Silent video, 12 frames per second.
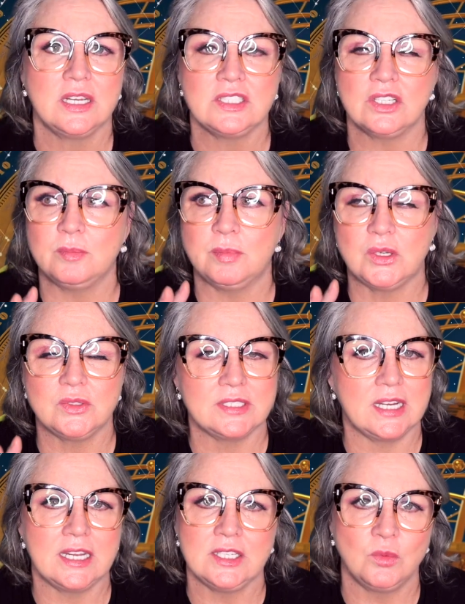I don't
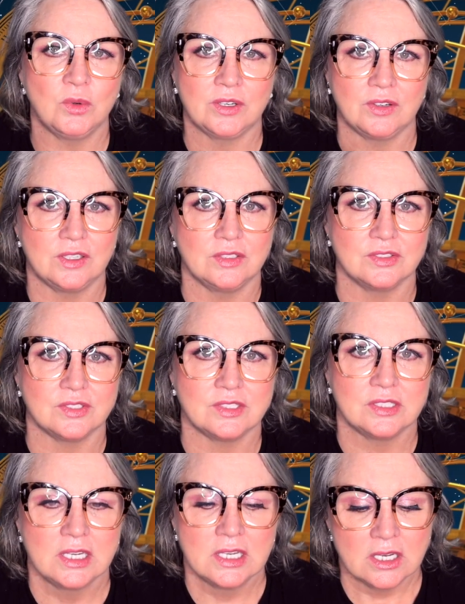post anywhere else,